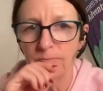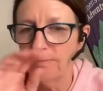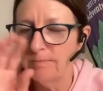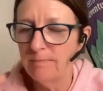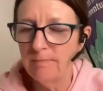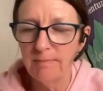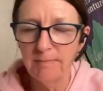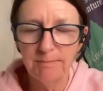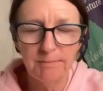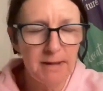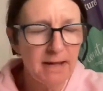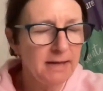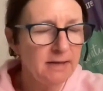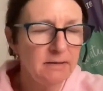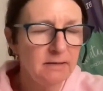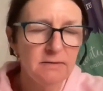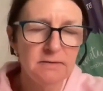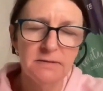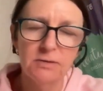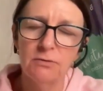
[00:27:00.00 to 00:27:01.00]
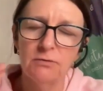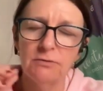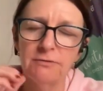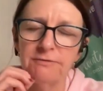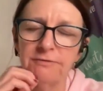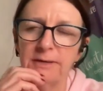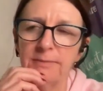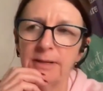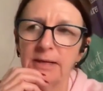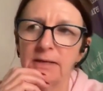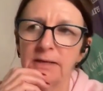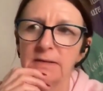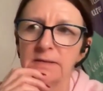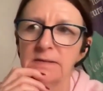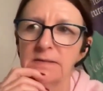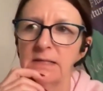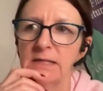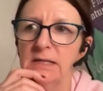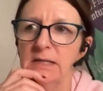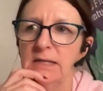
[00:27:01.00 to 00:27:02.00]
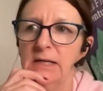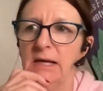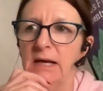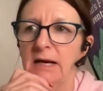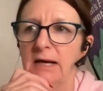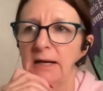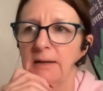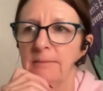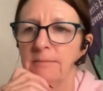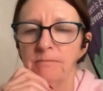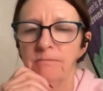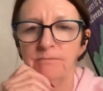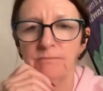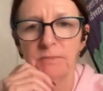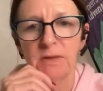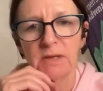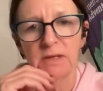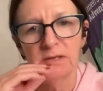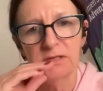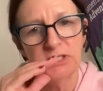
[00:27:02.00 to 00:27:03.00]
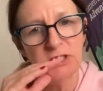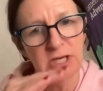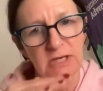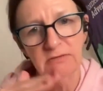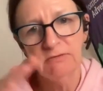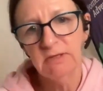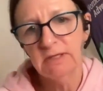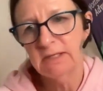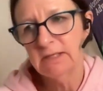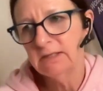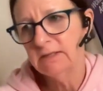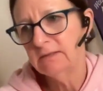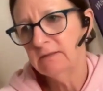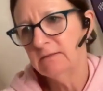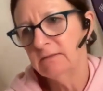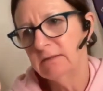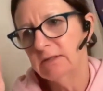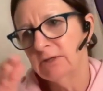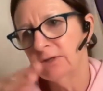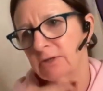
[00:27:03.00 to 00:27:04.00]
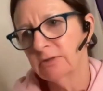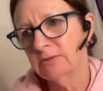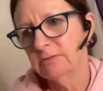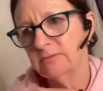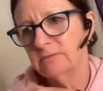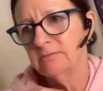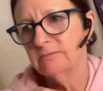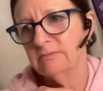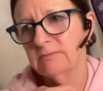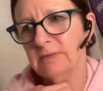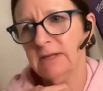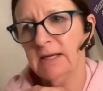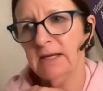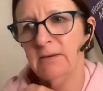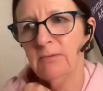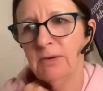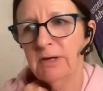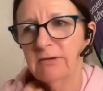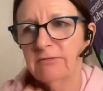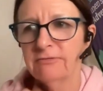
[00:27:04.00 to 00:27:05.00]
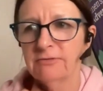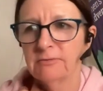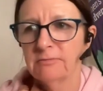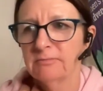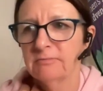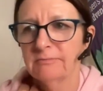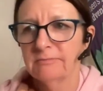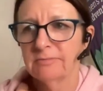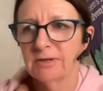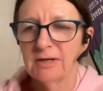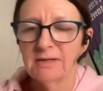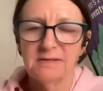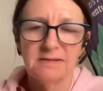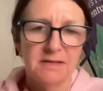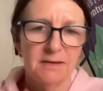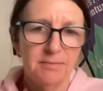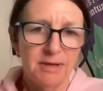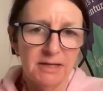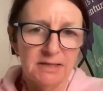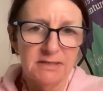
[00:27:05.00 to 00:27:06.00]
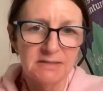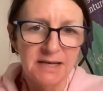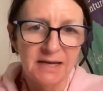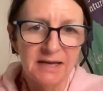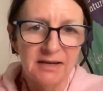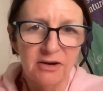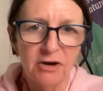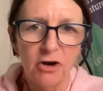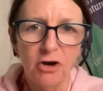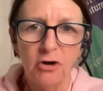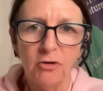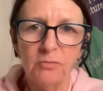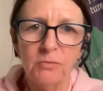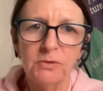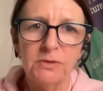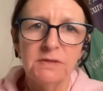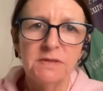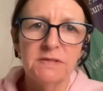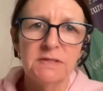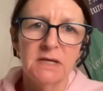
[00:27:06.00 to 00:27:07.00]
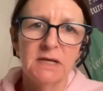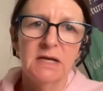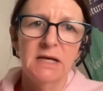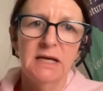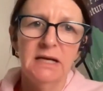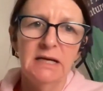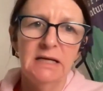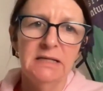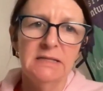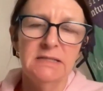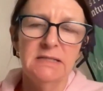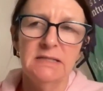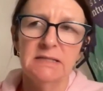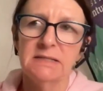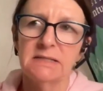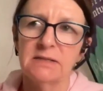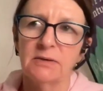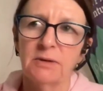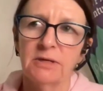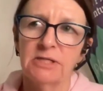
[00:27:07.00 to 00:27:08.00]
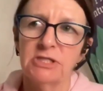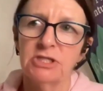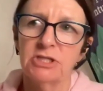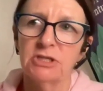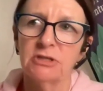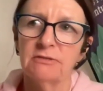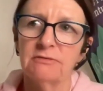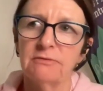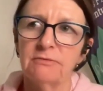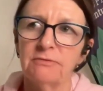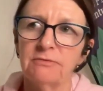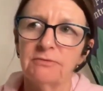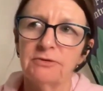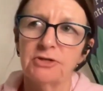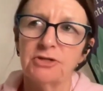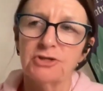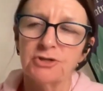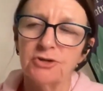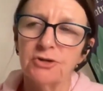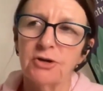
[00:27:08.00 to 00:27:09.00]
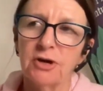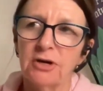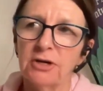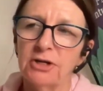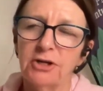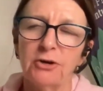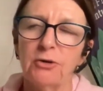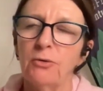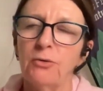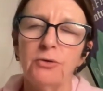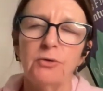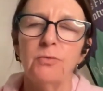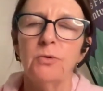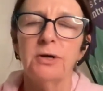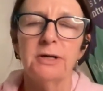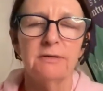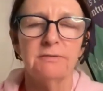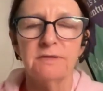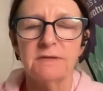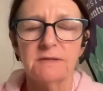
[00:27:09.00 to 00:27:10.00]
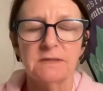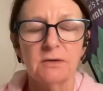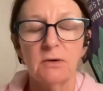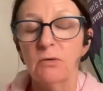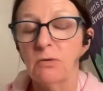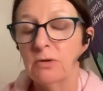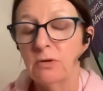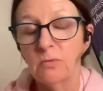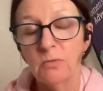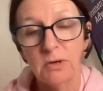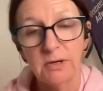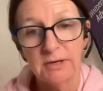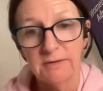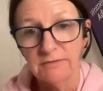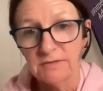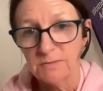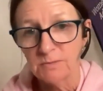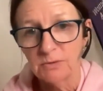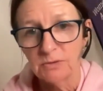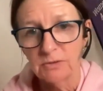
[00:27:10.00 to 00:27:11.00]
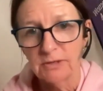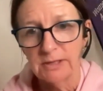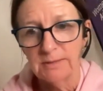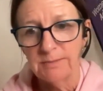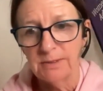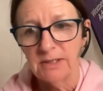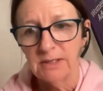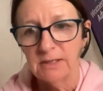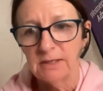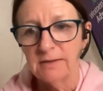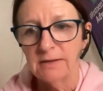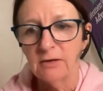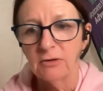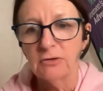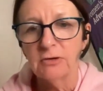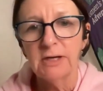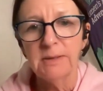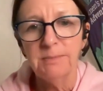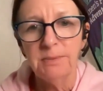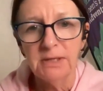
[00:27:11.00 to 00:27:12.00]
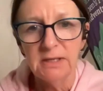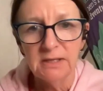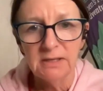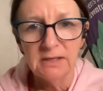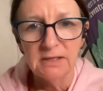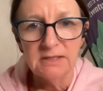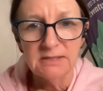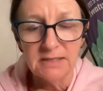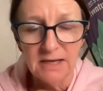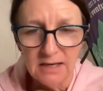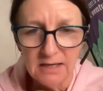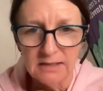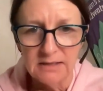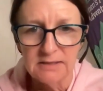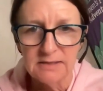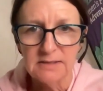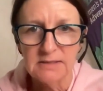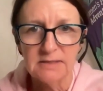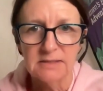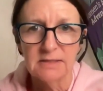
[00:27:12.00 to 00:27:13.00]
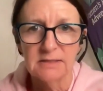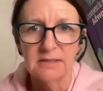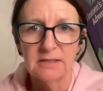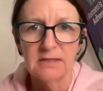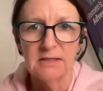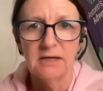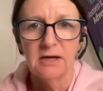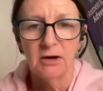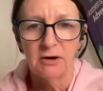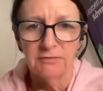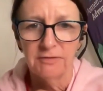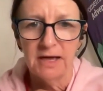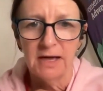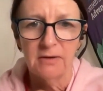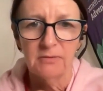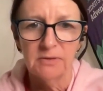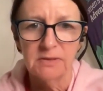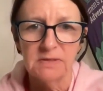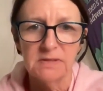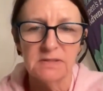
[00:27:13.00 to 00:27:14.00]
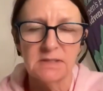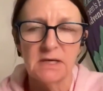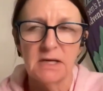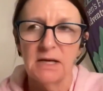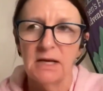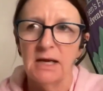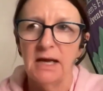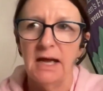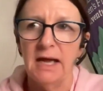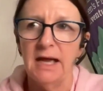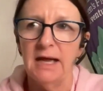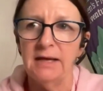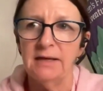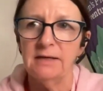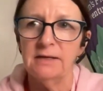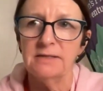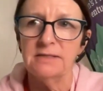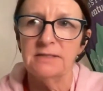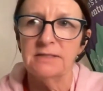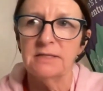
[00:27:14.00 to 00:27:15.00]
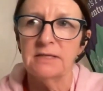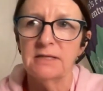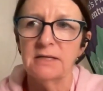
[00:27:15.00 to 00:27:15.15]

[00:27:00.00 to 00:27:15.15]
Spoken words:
males or females, generally, anywhere from, I'd say, about 10 onwards, is this question of, should I, all the what ifs will creep in, and they'll creep in the darkest of hours. And,